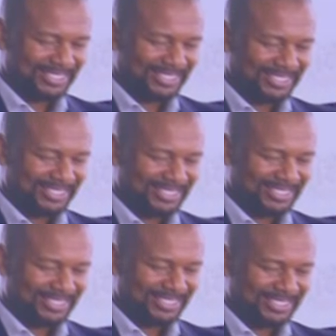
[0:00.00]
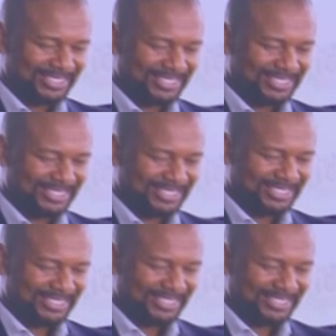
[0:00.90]

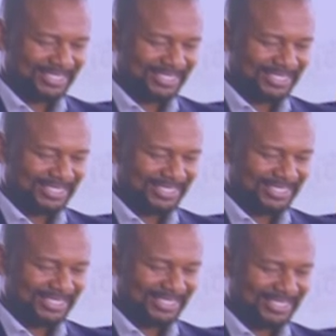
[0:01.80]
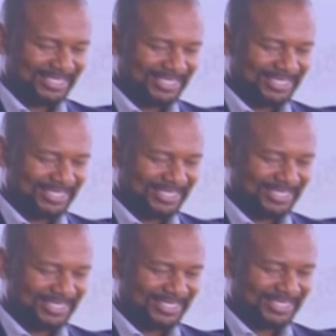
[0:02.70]

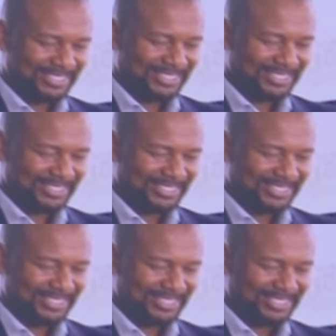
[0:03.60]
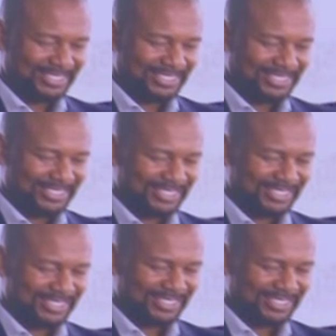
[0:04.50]

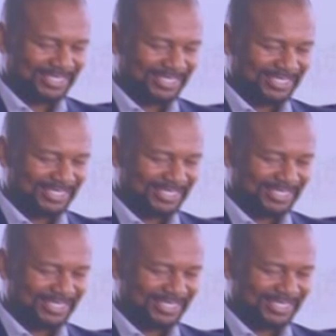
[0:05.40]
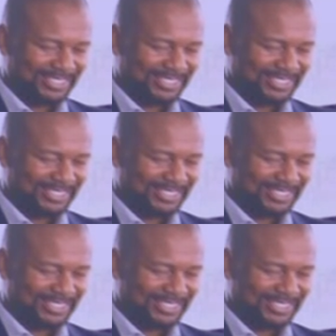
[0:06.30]
No words are spoken by the person on screen.